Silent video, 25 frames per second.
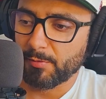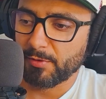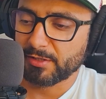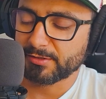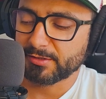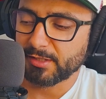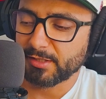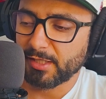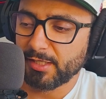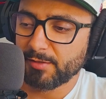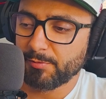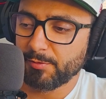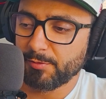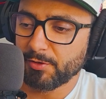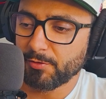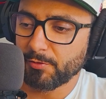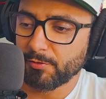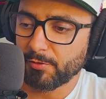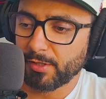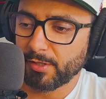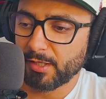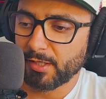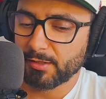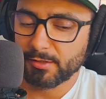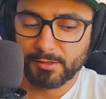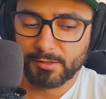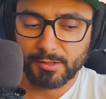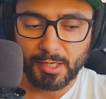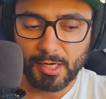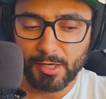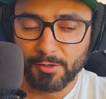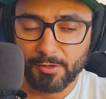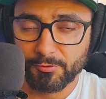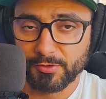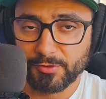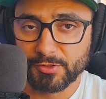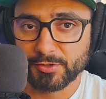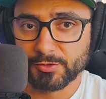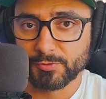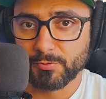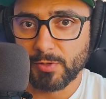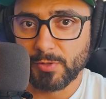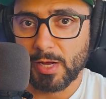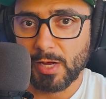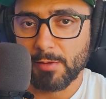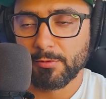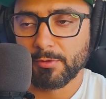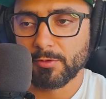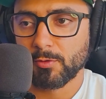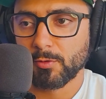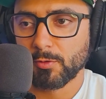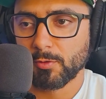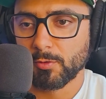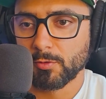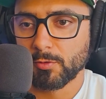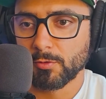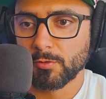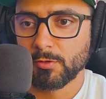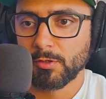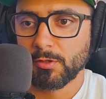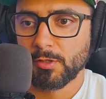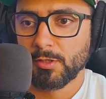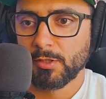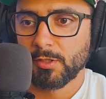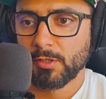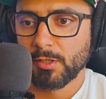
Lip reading: I'm excited to be going down this rabbit hole.